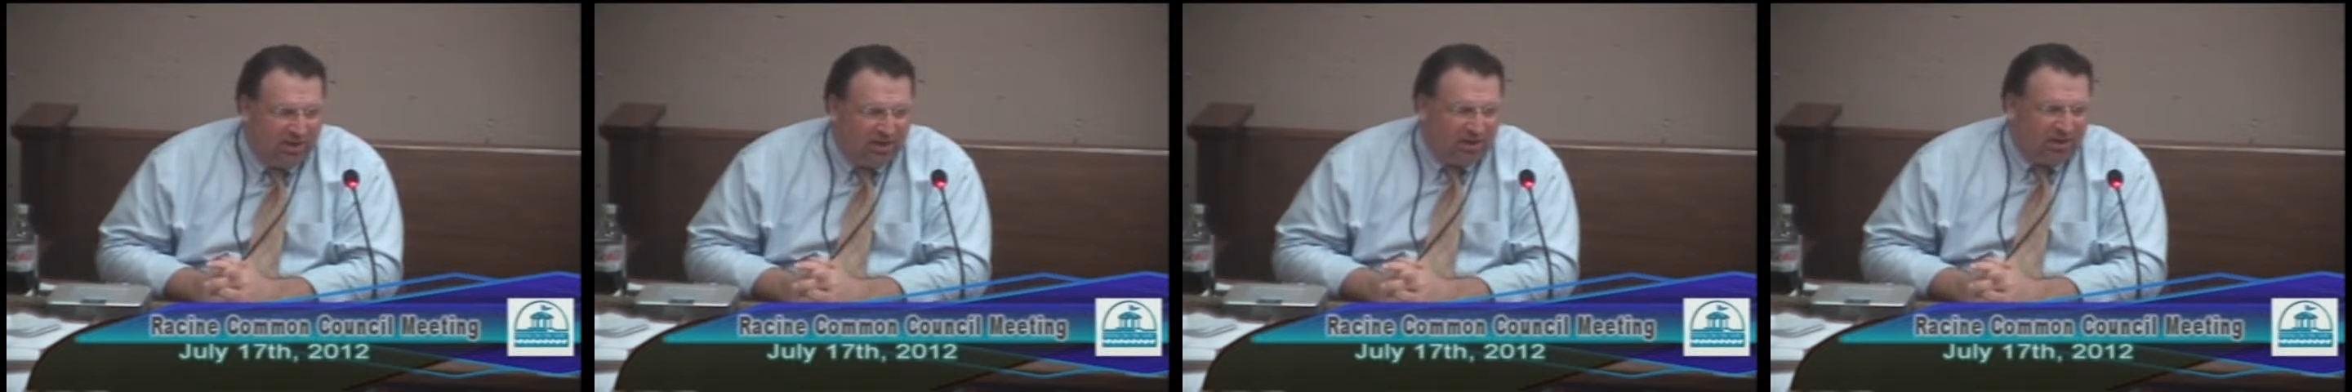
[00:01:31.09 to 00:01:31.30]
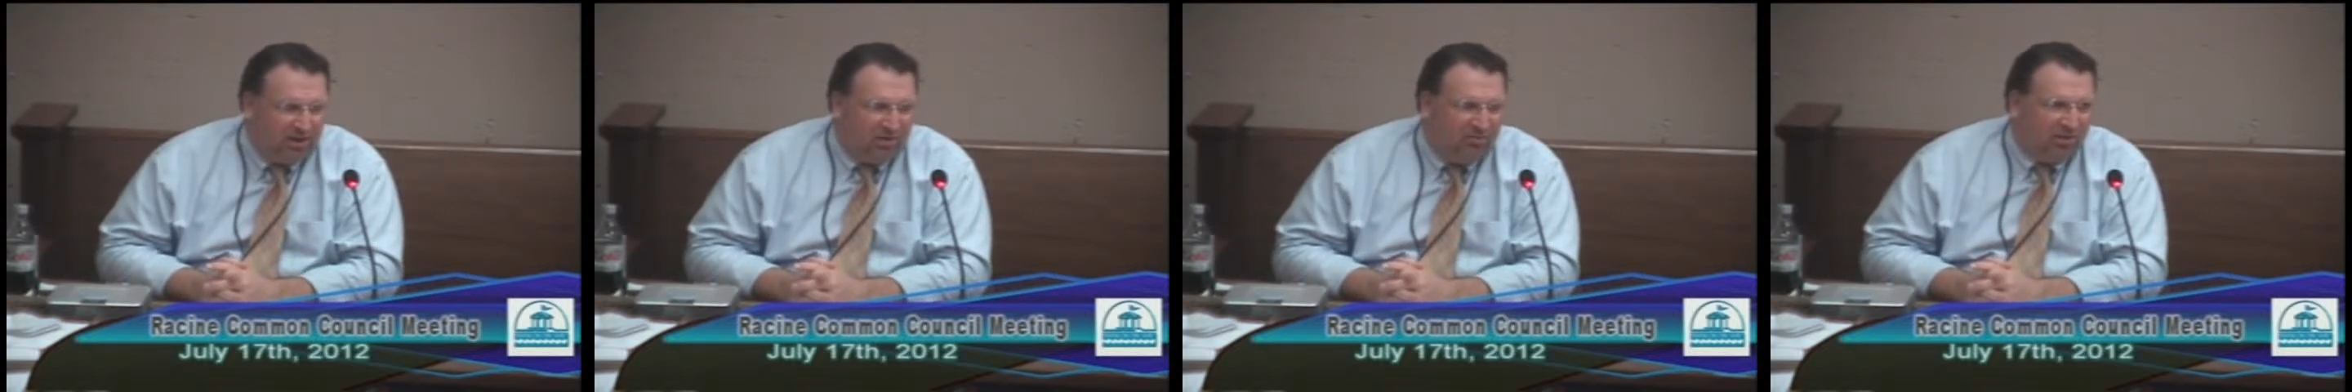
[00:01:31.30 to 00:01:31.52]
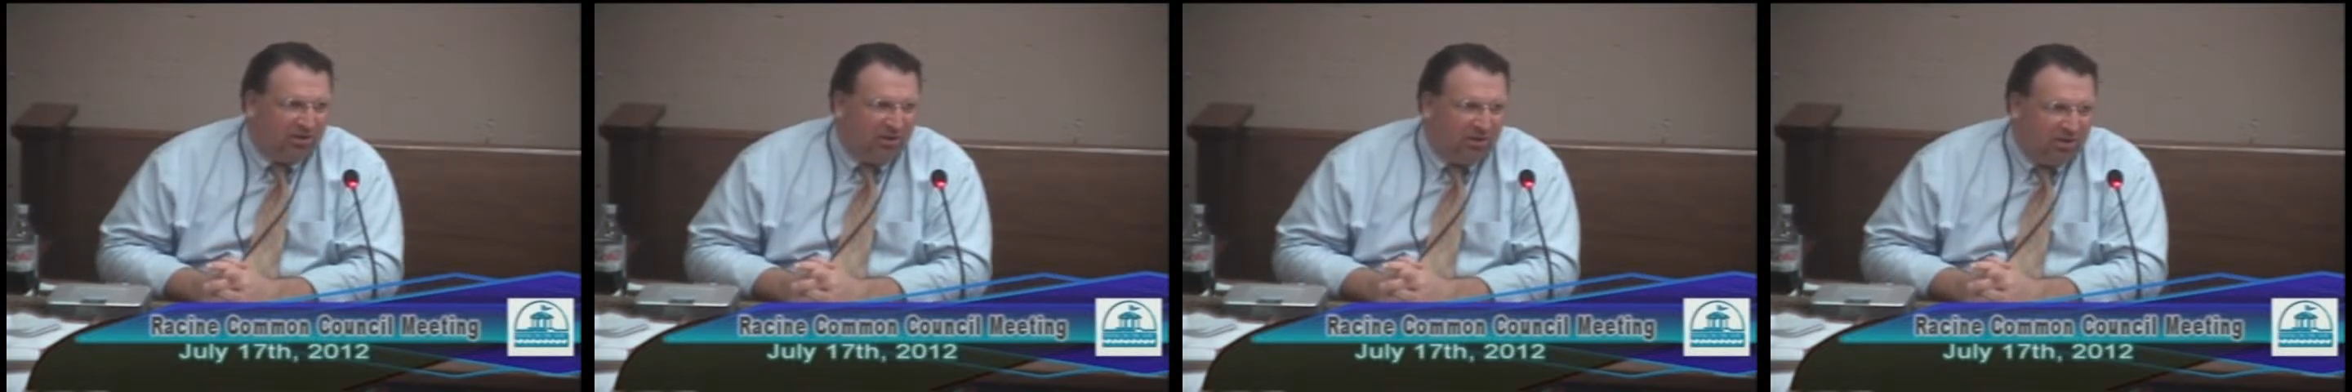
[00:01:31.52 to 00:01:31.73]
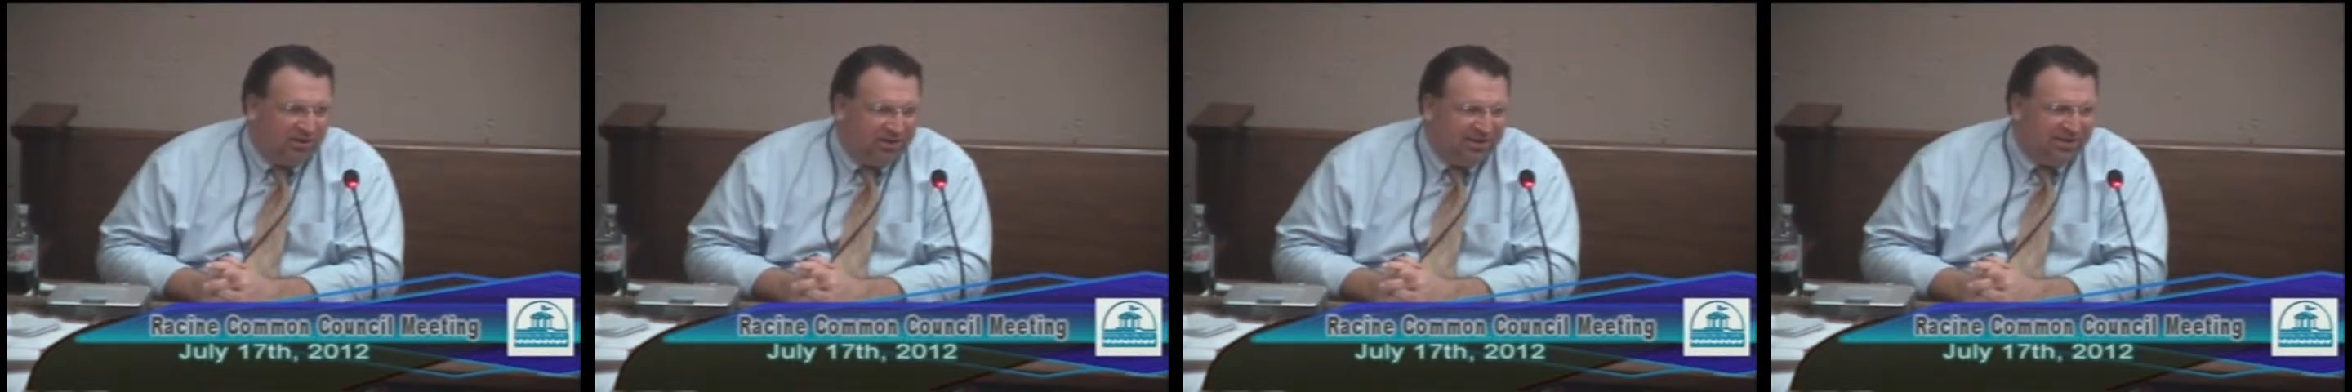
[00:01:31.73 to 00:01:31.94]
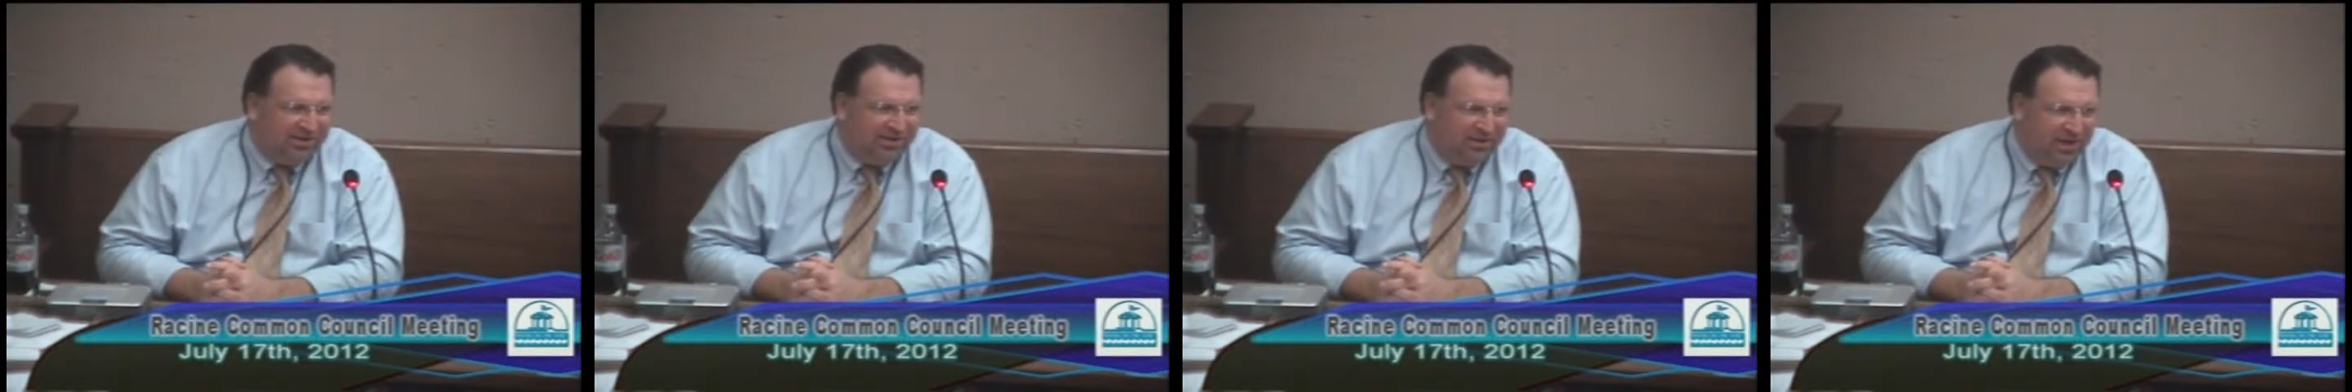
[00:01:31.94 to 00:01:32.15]
I don't recall the
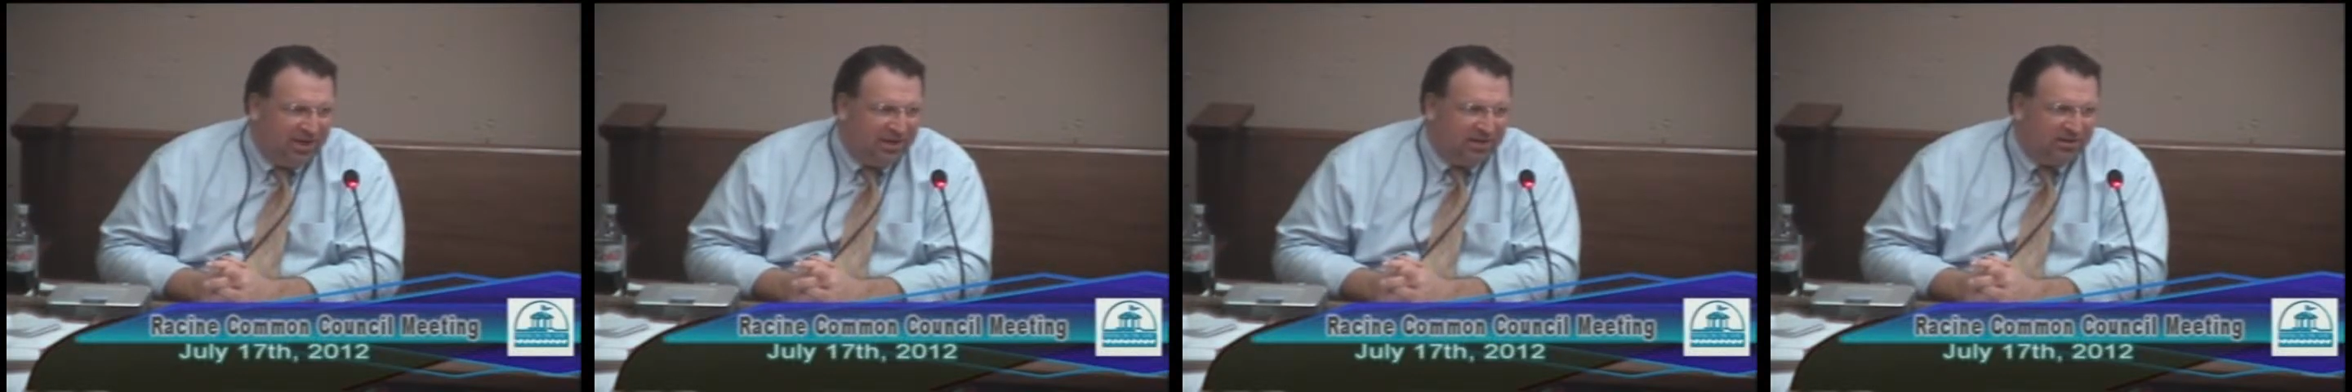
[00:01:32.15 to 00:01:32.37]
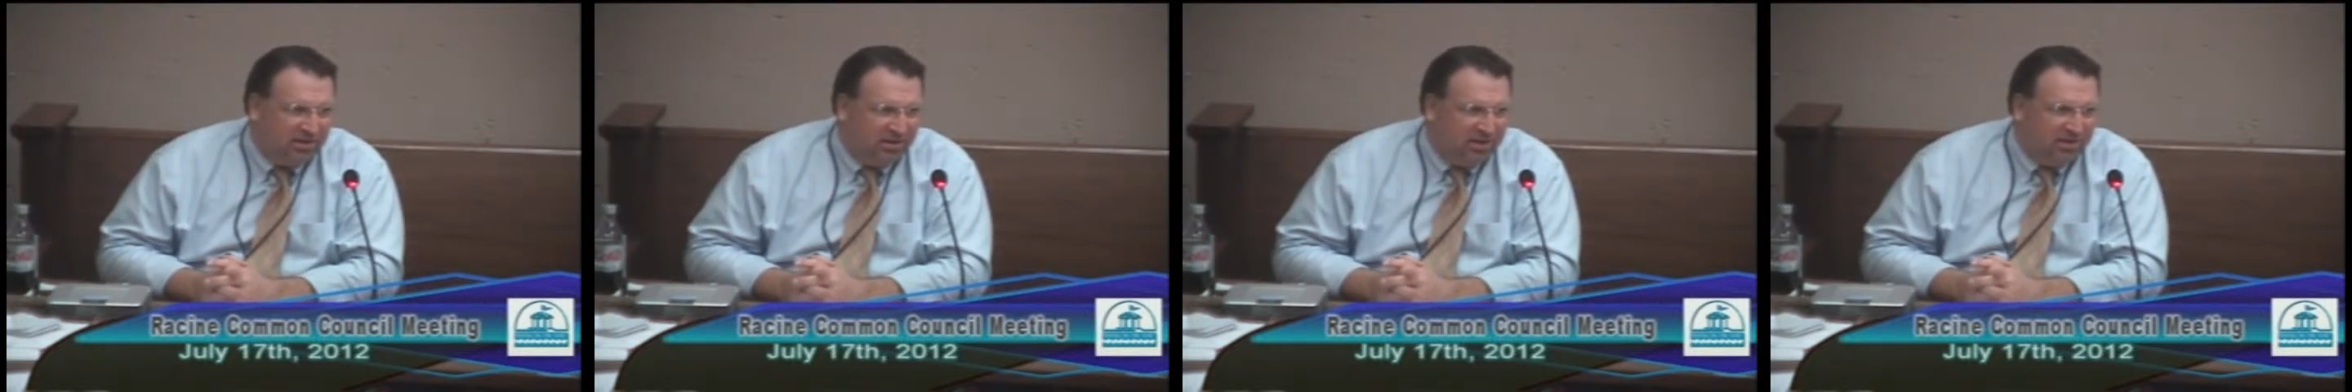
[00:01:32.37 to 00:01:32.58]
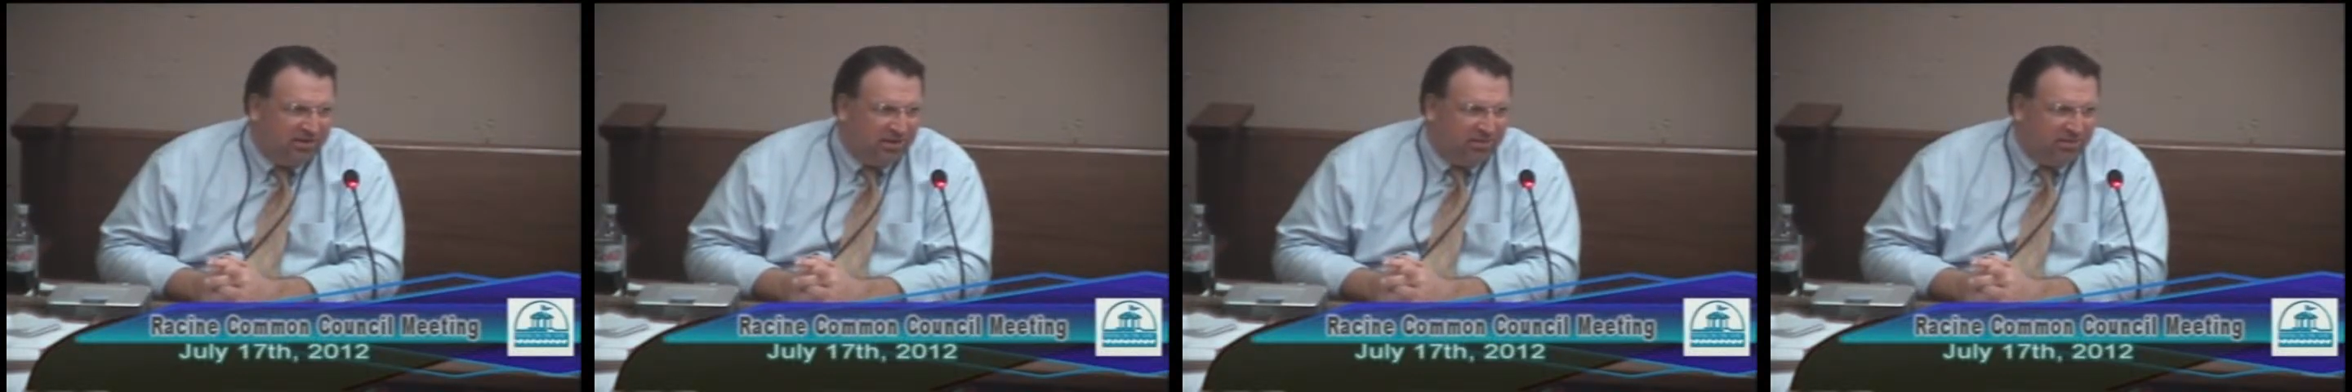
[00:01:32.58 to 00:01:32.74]
exact dates.